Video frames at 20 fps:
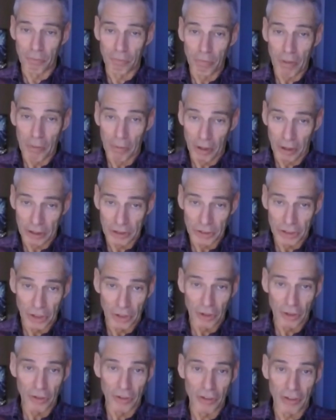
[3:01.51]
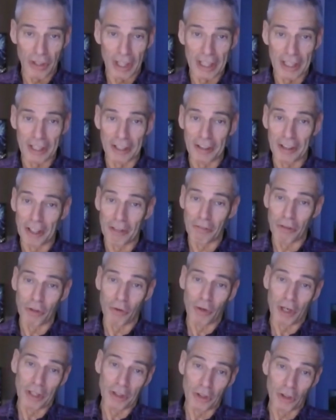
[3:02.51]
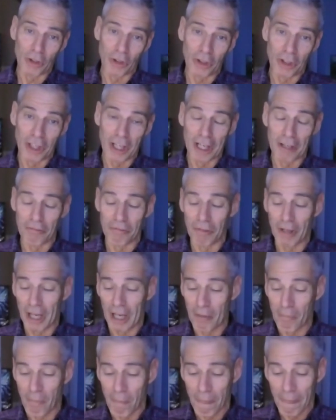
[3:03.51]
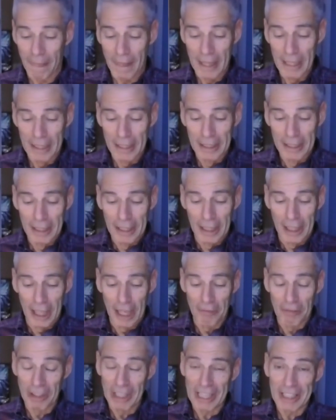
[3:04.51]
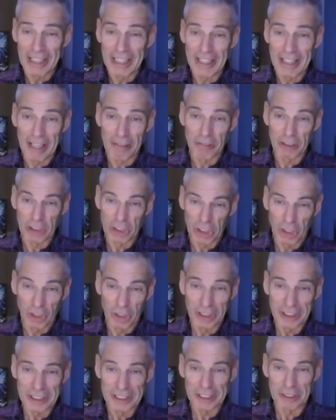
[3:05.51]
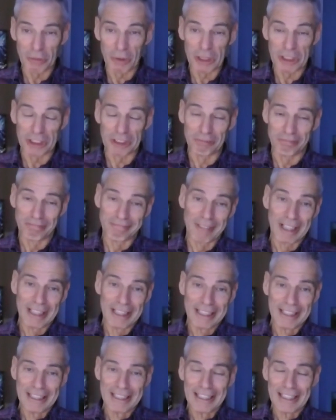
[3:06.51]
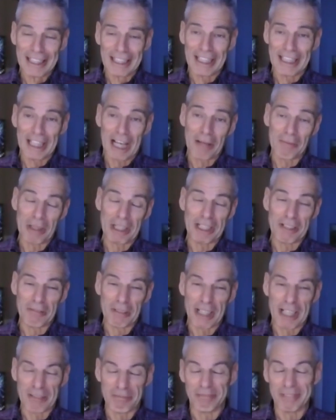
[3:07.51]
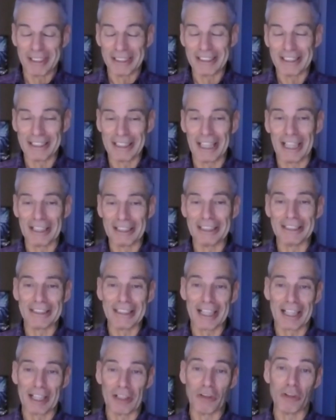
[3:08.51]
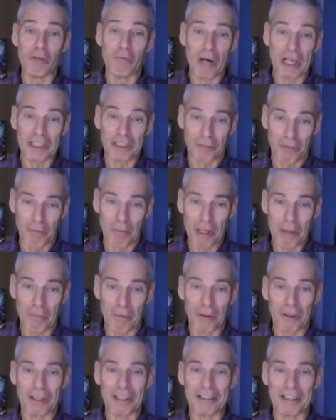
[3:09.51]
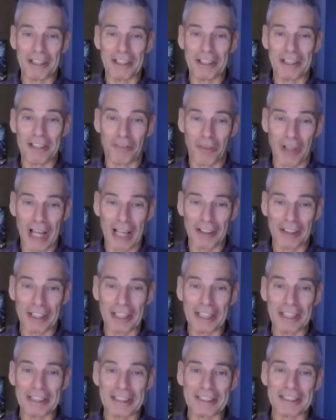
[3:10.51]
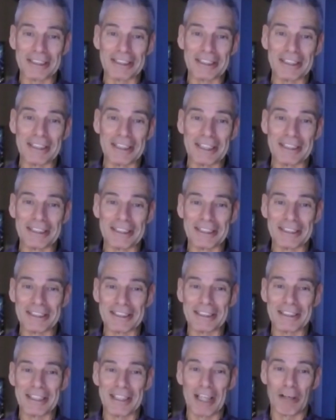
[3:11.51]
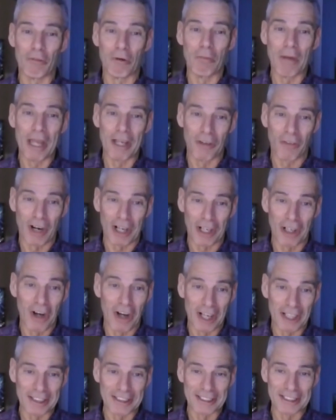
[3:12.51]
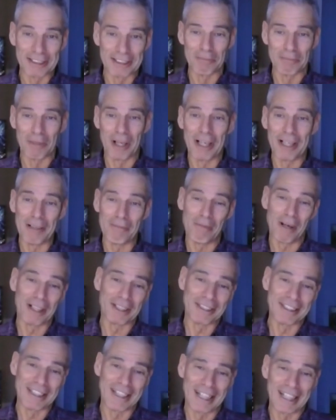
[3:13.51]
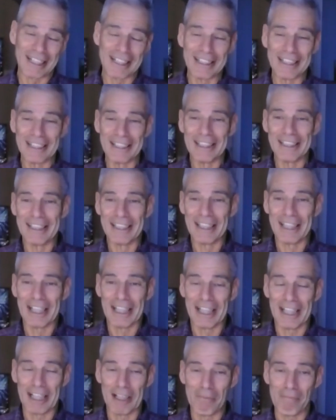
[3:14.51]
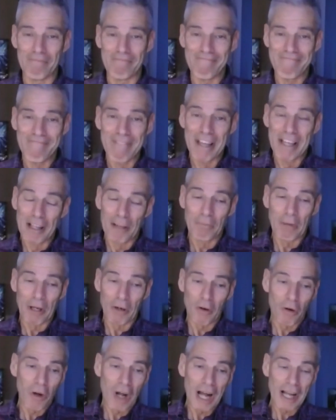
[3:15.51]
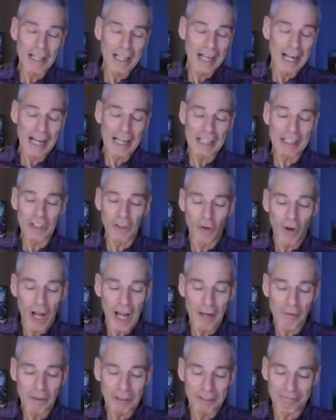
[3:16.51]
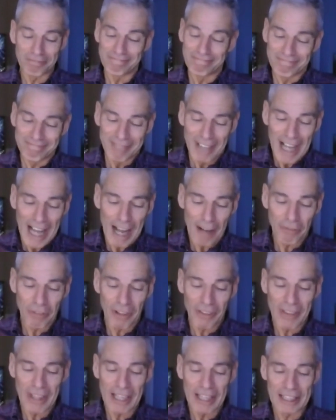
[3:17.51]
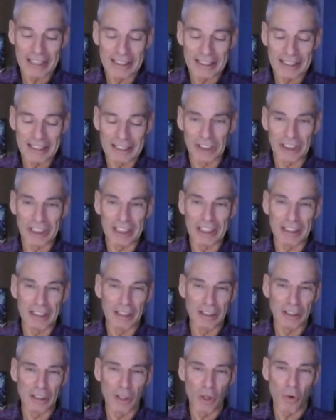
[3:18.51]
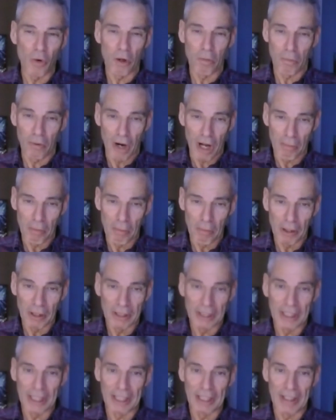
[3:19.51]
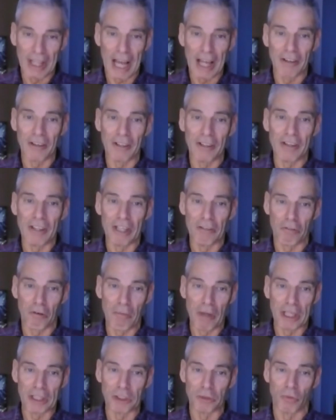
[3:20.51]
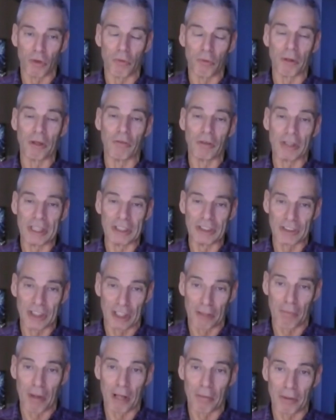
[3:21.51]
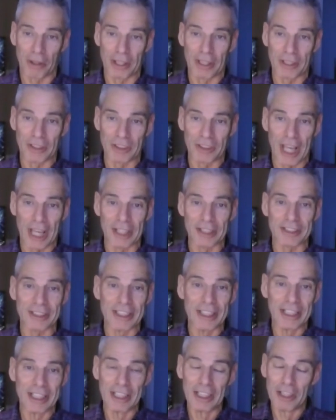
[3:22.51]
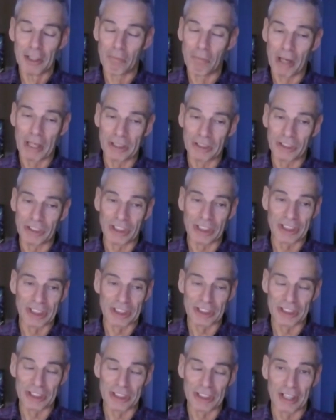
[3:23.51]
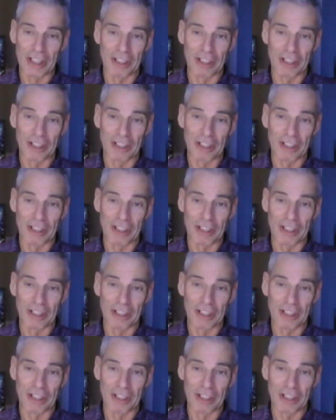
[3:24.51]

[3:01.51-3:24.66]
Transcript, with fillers: people are concerned, they could give you a year of, um, of identity theft insurance, which mm-hmm. I mean, even that it's not going to do much for people. In reality, it's it's that it's will pay direct costs. but uh, um, but I, I, you know I would have to think it's actually lower probability that information will be released to the public in this case. LifeLabs.